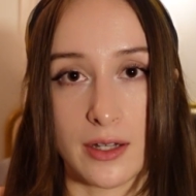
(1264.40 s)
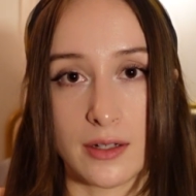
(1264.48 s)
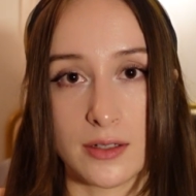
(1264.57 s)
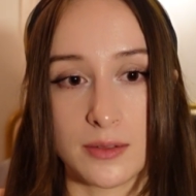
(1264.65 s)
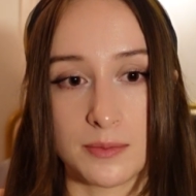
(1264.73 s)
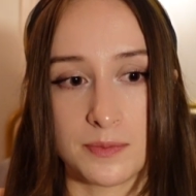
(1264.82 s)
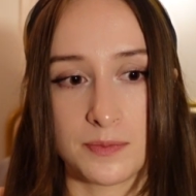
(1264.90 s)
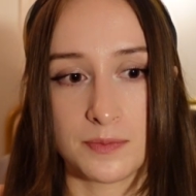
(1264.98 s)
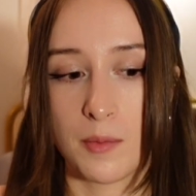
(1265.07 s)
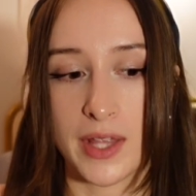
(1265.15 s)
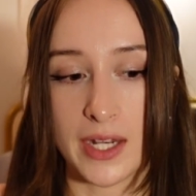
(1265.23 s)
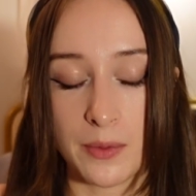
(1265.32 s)
but
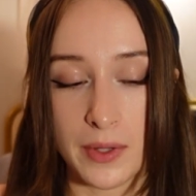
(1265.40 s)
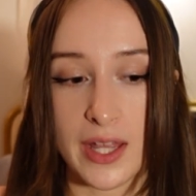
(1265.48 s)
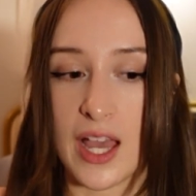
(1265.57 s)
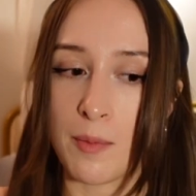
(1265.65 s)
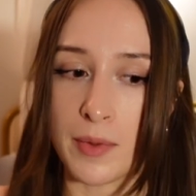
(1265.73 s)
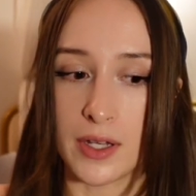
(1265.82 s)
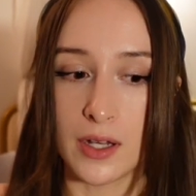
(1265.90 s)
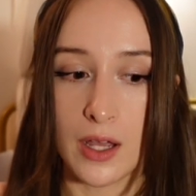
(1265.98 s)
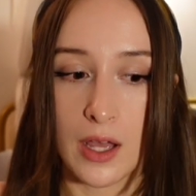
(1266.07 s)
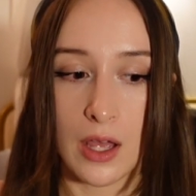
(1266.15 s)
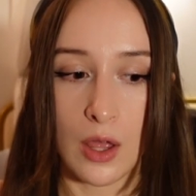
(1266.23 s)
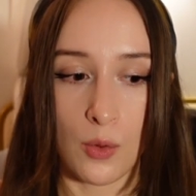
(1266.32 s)
that didn't really happen
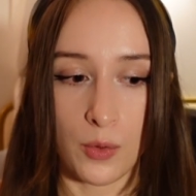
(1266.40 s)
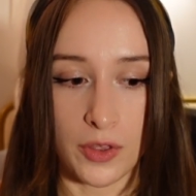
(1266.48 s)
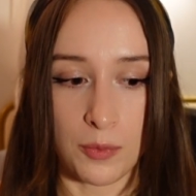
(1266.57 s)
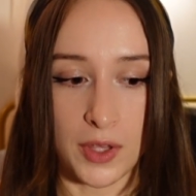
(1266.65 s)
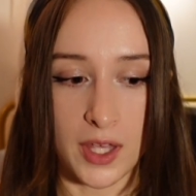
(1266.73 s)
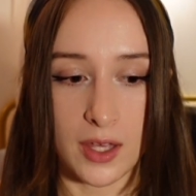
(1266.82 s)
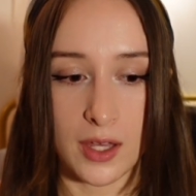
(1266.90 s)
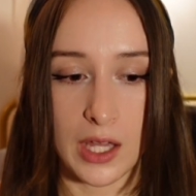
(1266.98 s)
with me.